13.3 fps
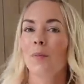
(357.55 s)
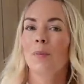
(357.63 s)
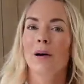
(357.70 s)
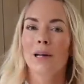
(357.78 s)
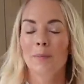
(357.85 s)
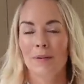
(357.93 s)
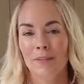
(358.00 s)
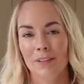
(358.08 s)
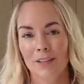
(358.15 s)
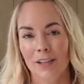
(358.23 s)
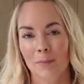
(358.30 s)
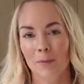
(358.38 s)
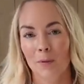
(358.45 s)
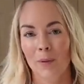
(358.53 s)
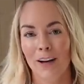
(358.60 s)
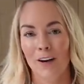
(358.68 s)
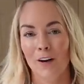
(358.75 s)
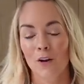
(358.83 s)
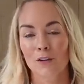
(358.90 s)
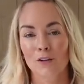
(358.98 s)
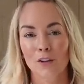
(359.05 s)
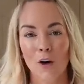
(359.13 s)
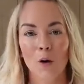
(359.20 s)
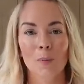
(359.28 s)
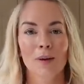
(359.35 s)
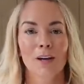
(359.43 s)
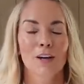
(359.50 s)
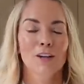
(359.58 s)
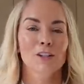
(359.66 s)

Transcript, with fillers: the bottom of the Tupperware on top